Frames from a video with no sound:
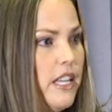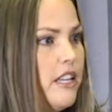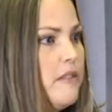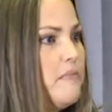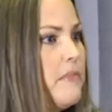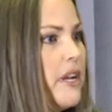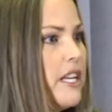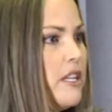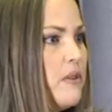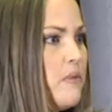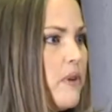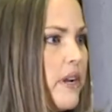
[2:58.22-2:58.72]

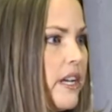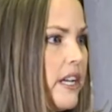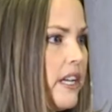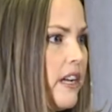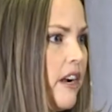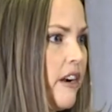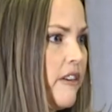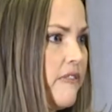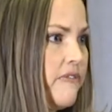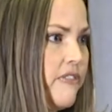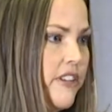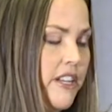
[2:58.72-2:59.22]
In many
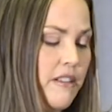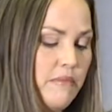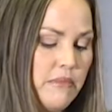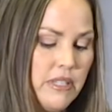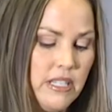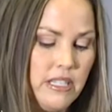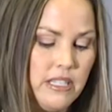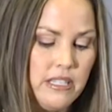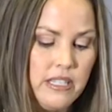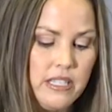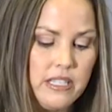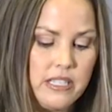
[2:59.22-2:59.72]
ways, our
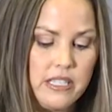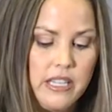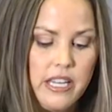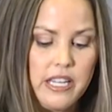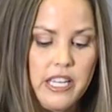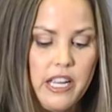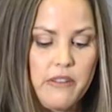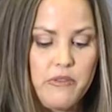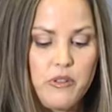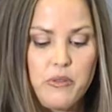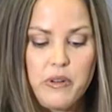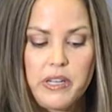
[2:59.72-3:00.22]
family is
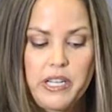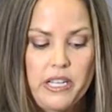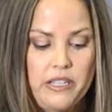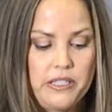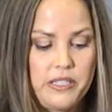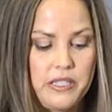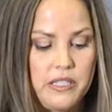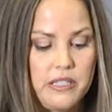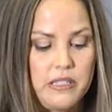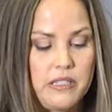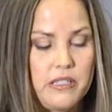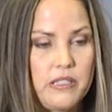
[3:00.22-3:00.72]
like everyone
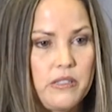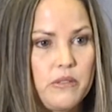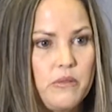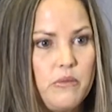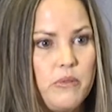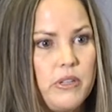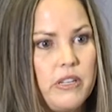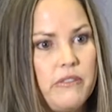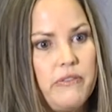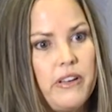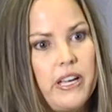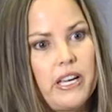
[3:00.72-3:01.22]
else's.
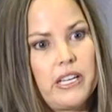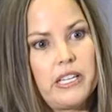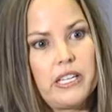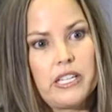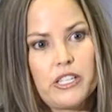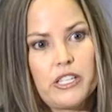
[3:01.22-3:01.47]
We have had a